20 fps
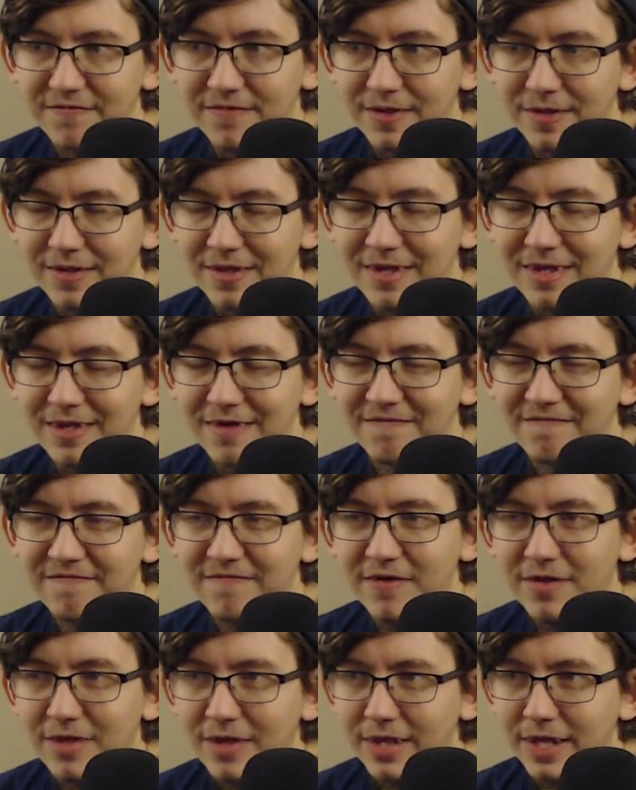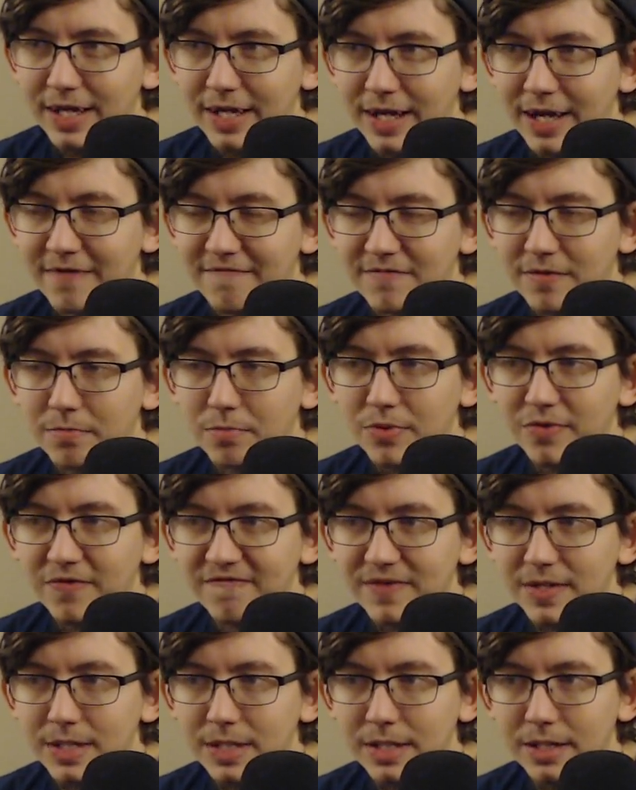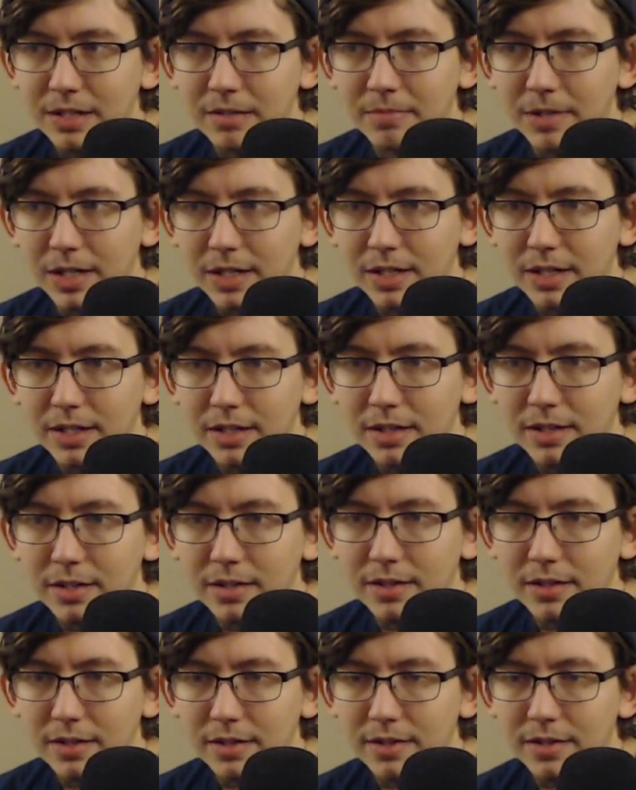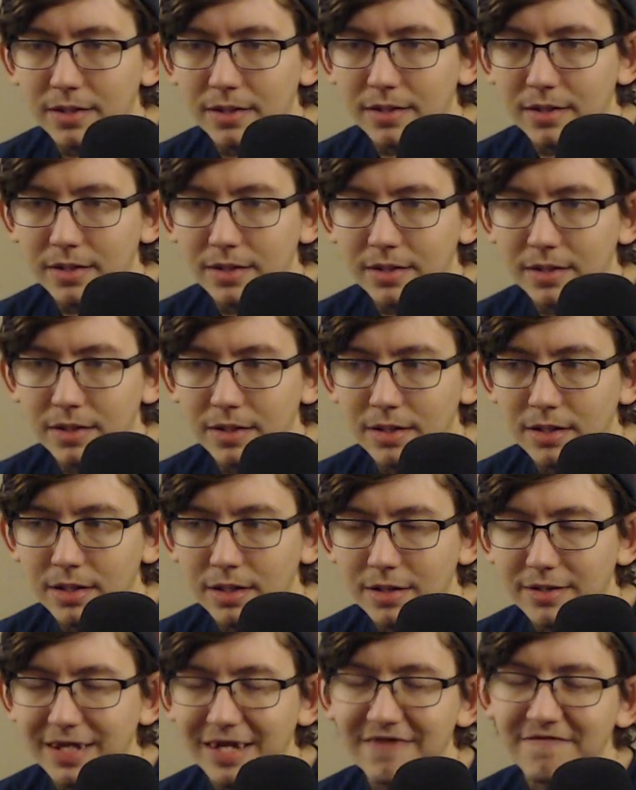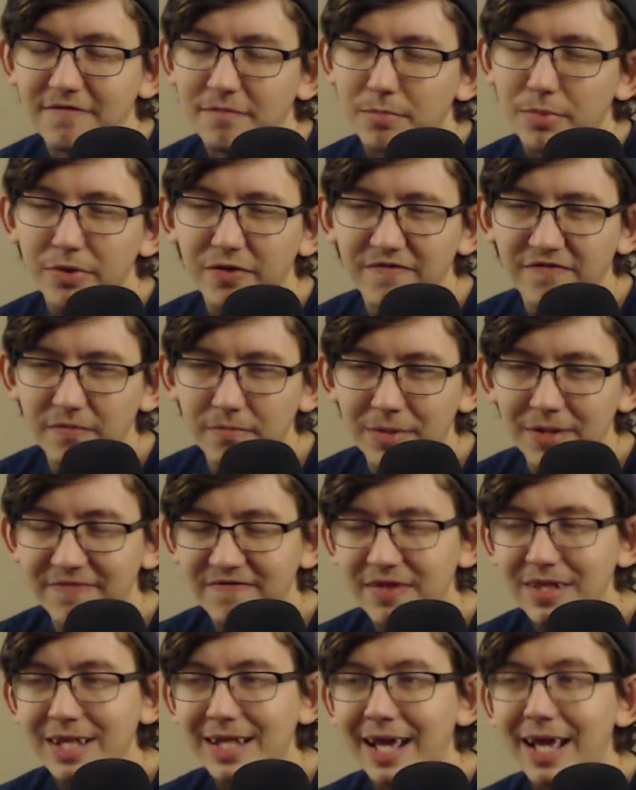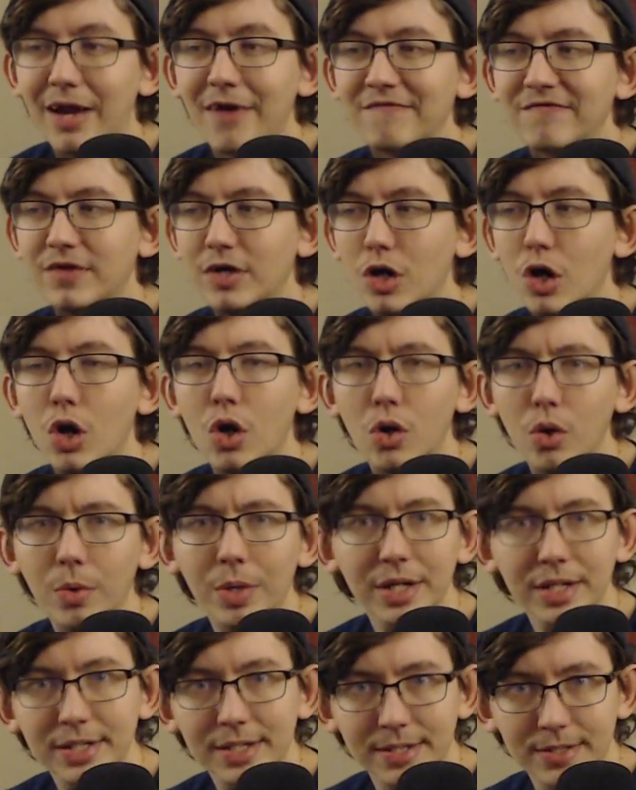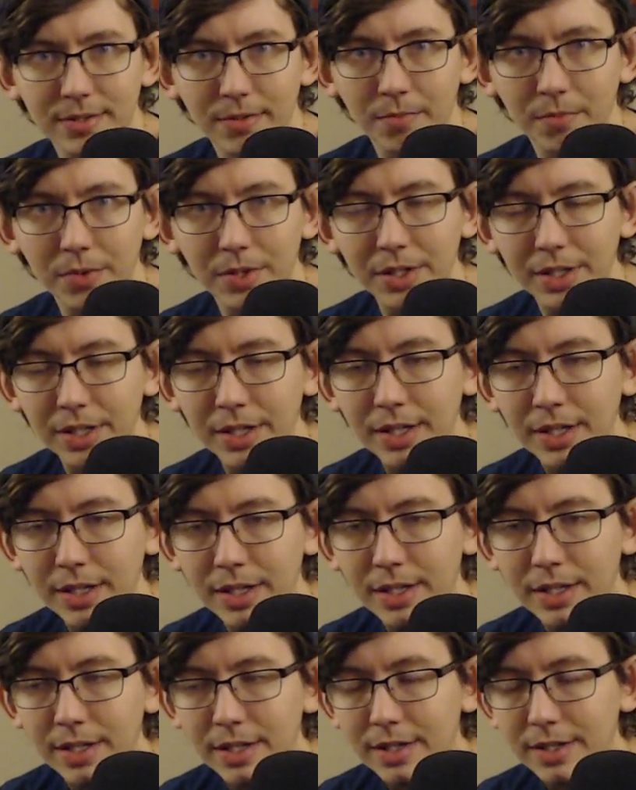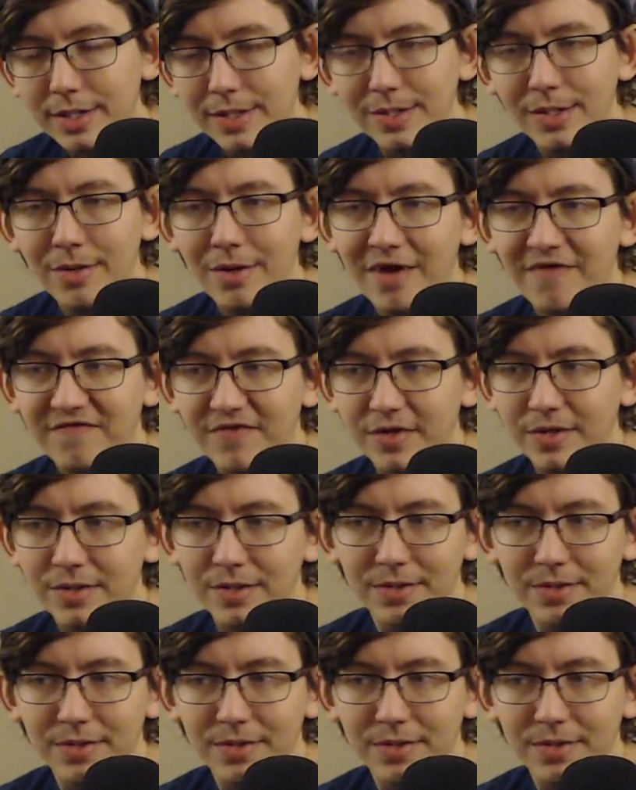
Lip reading: not feeling like I have to prove it to anybody. Not even prove it, but I feel like I have to owe it to someone, because I don't have